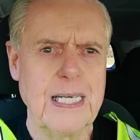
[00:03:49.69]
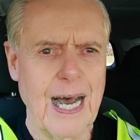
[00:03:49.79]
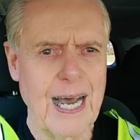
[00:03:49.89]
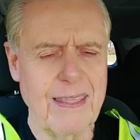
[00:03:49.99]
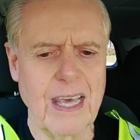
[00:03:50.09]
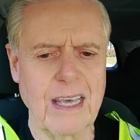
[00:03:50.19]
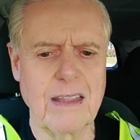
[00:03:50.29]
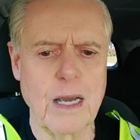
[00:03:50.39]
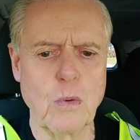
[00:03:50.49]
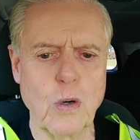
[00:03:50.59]
I think
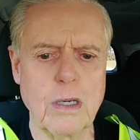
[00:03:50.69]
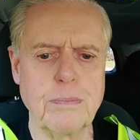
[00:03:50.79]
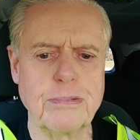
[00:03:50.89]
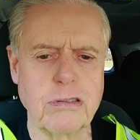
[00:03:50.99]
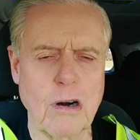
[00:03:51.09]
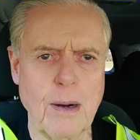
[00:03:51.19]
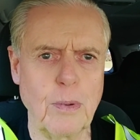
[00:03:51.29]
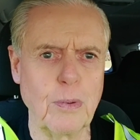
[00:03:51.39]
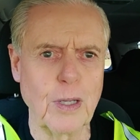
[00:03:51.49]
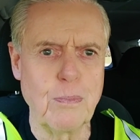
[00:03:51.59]
they were
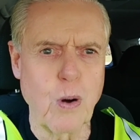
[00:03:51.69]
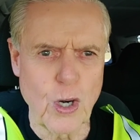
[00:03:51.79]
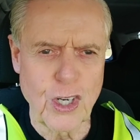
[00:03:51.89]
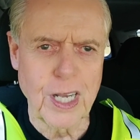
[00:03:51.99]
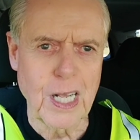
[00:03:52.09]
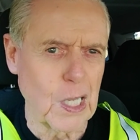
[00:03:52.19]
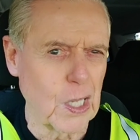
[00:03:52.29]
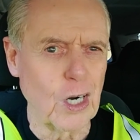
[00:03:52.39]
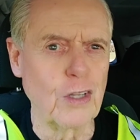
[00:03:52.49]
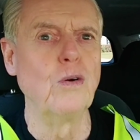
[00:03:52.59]
probably pushing it a
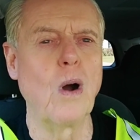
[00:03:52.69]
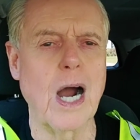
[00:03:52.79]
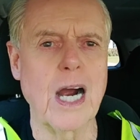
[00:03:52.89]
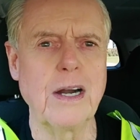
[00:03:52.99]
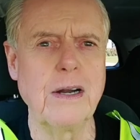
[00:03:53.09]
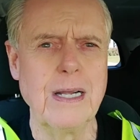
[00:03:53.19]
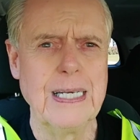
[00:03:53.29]
little too hard.